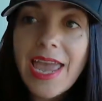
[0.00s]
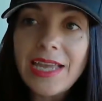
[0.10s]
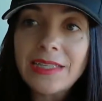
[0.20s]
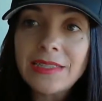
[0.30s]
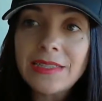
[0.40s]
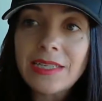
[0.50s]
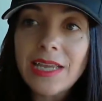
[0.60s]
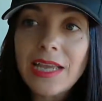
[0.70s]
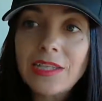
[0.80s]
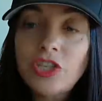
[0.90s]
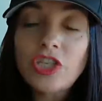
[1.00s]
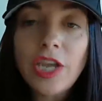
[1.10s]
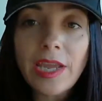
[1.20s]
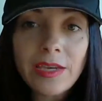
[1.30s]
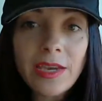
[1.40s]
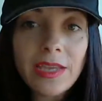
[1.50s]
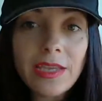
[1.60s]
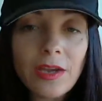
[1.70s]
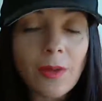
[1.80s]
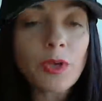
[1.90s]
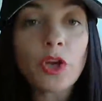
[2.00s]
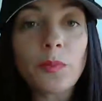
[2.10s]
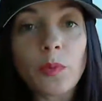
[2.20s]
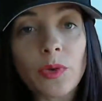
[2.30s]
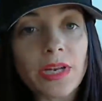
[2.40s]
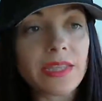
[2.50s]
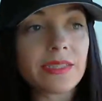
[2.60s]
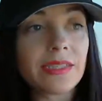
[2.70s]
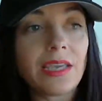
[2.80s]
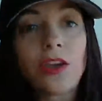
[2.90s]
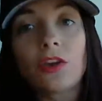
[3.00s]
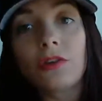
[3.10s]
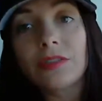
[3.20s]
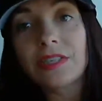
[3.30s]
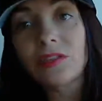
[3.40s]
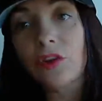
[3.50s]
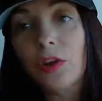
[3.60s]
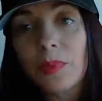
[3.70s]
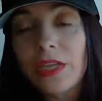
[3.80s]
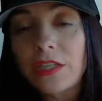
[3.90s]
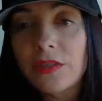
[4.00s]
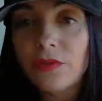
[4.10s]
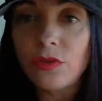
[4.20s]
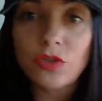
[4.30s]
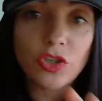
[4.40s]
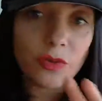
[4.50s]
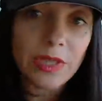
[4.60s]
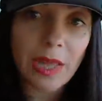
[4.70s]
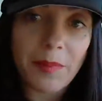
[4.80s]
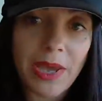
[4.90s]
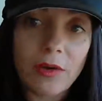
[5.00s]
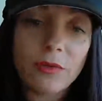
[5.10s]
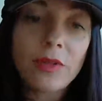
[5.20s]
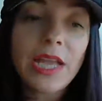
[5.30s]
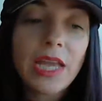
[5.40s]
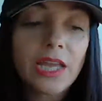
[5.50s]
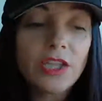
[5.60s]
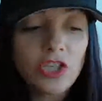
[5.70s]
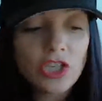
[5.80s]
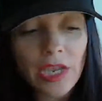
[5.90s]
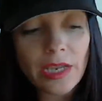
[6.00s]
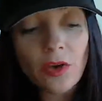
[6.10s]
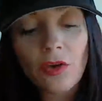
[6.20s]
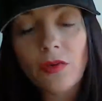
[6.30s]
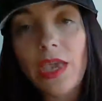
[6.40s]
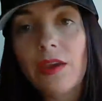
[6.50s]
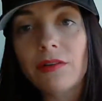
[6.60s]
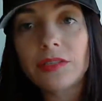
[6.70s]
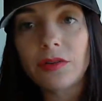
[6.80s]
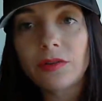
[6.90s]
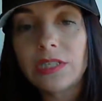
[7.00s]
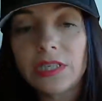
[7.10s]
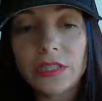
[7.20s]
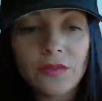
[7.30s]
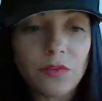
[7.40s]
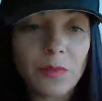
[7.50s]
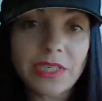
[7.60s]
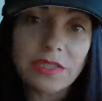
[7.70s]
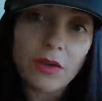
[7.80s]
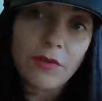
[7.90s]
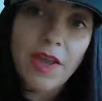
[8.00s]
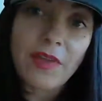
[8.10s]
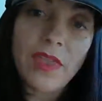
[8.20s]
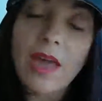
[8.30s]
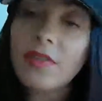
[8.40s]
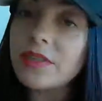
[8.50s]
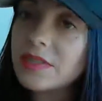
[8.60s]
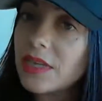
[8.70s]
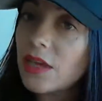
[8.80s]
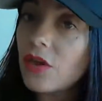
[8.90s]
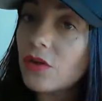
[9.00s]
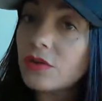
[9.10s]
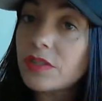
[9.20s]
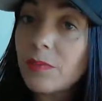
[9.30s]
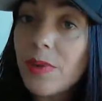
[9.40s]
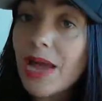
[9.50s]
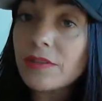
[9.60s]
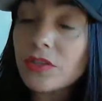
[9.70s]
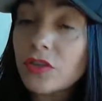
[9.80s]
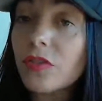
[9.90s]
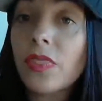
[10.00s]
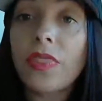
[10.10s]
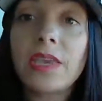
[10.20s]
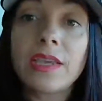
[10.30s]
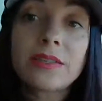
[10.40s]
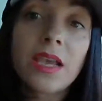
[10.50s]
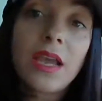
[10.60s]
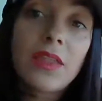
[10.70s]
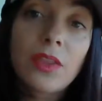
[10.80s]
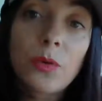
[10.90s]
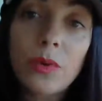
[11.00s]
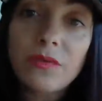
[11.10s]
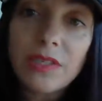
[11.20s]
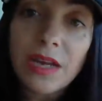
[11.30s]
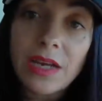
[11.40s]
And Jen, I'm going to be one of the CEOs that's going to be interviewed during that panel. And Jen O'Hare is going to interview myself and the other CEOs about certain things that we've